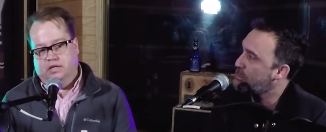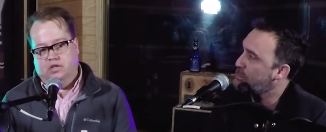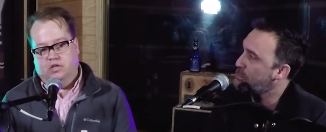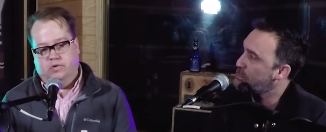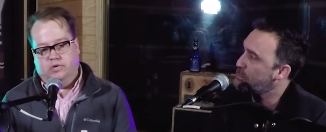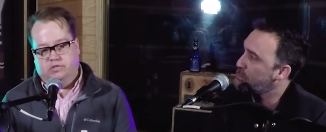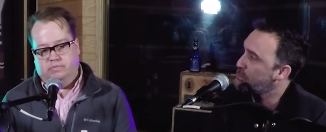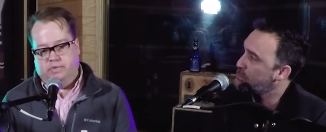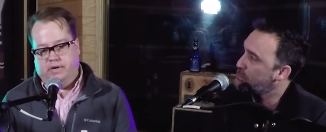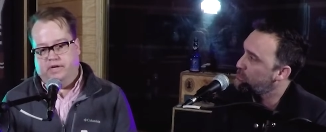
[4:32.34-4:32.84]

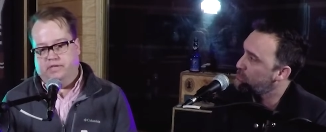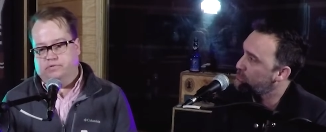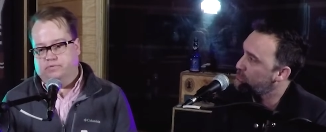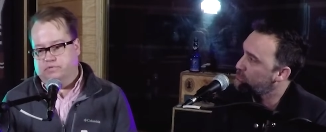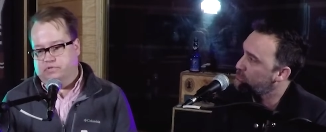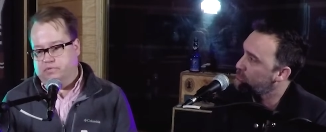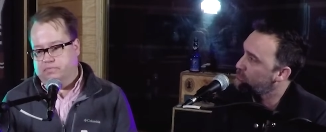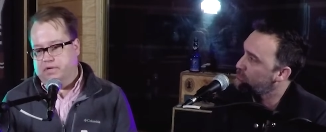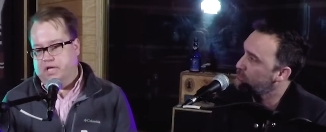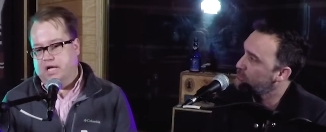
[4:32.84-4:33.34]
Speaker 1: little
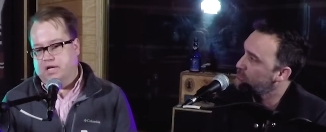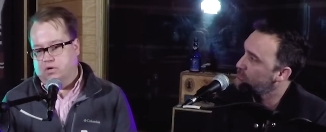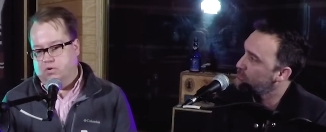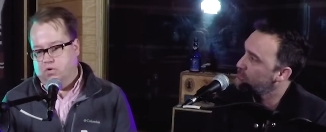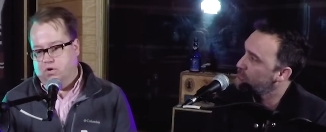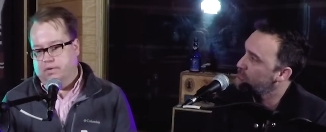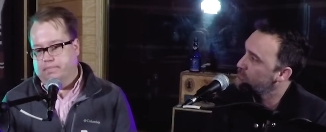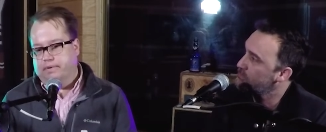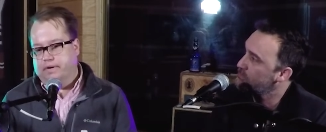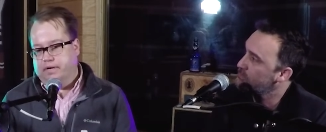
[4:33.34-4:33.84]
experience with some
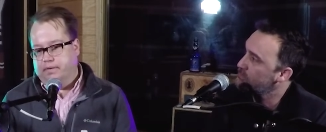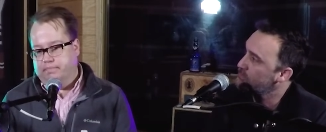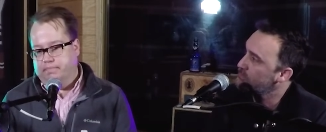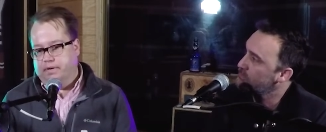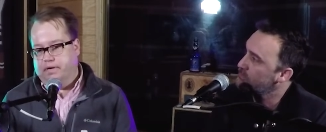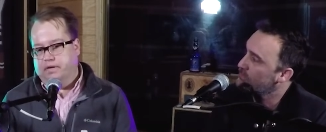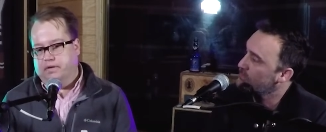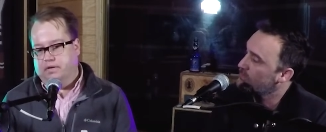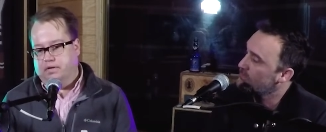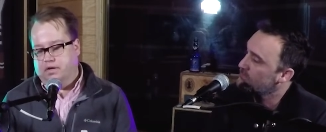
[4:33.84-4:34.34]
non-corporate,
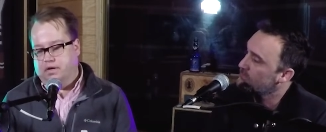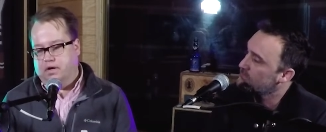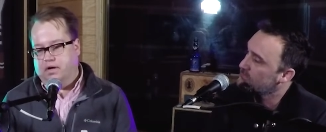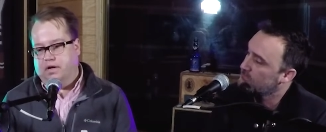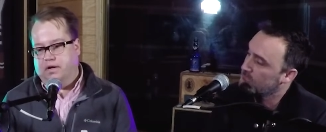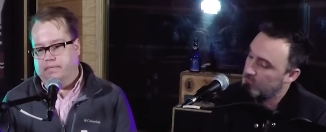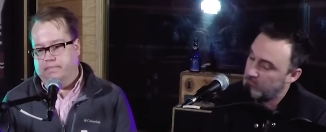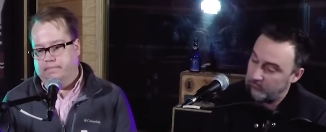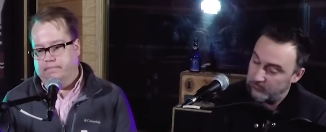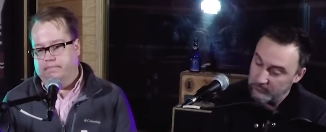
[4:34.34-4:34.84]
but
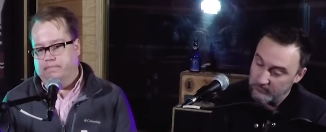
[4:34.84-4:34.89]
um,